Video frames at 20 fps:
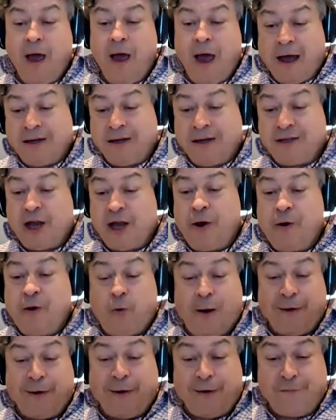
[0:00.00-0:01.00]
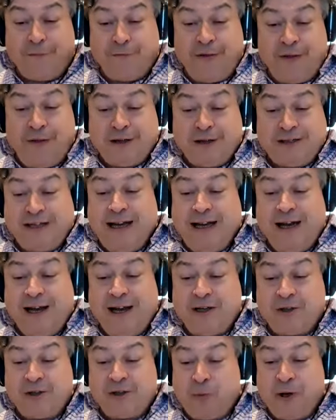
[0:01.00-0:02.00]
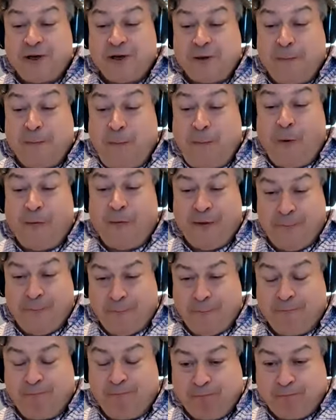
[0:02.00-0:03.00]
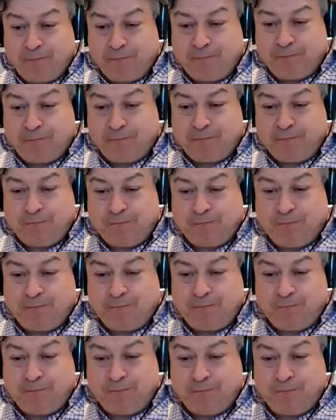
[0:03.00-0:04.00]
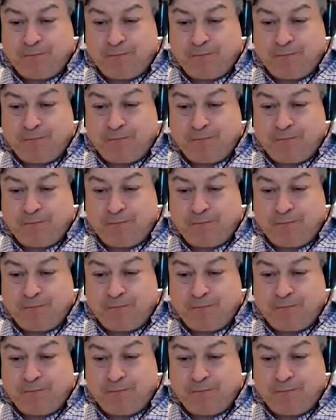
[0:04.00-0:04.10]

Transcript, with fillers: And so quite often the ceilings wouldn't support them. Right.